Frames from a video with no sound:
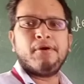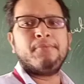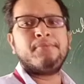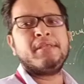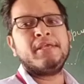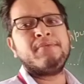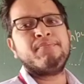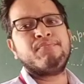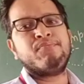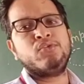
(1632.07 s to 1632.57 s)

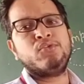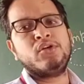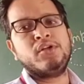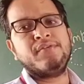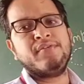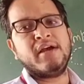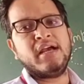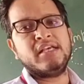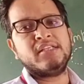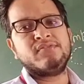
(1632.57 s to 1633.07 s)
of the input
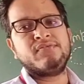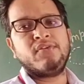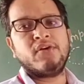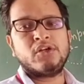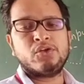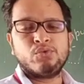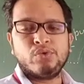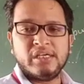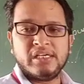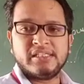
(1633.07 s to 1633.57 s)
device
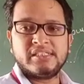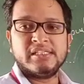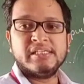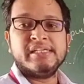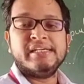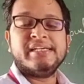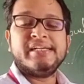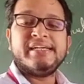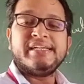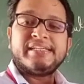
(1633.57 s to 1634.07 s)
for which
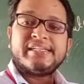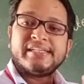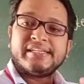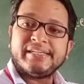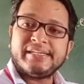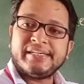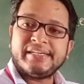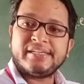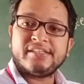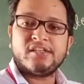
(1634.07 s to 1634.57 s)

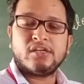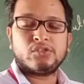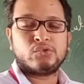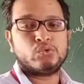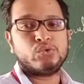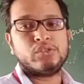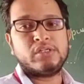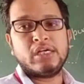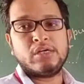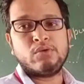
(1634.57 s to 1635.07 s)
it reads the
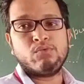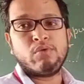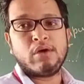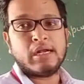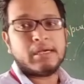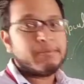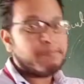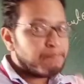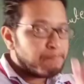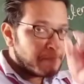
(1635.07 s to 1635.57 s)
student
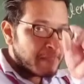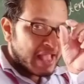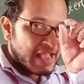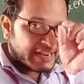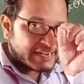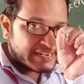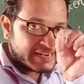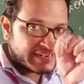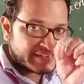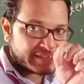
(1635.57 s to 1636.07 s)
what
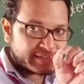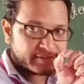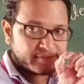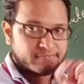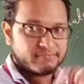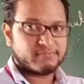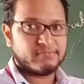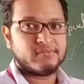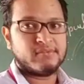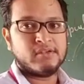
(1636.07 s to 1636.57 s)
magnet.
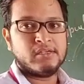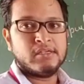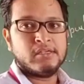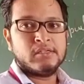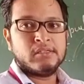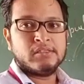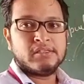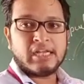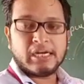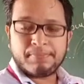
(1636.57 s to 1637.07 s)

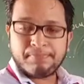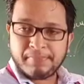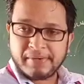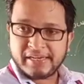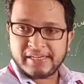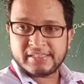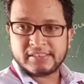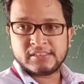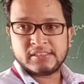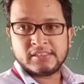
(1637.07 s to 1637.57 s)
That
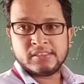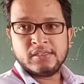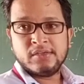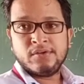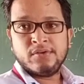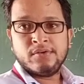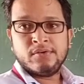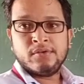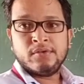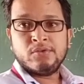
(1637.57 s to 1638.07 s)
means
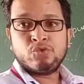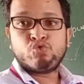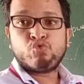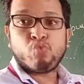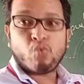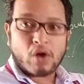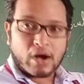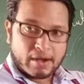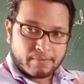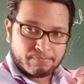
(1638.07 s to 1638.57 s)

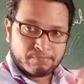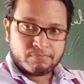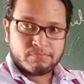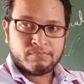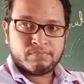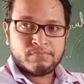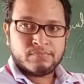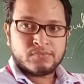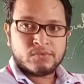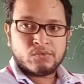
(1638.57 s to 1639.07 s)

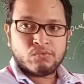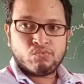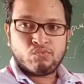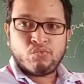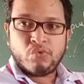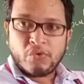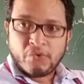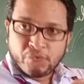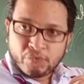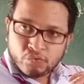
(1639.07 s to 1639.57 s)

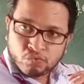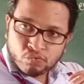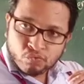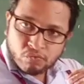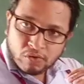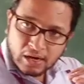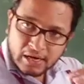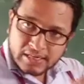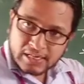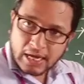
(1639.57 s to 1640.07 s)
swap.
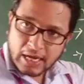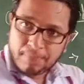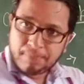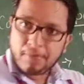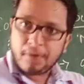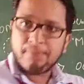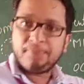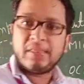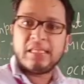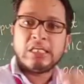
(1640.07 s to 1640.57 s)
So what
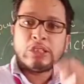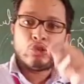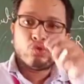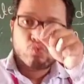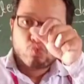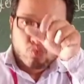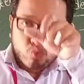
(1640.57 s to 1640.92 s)
type of this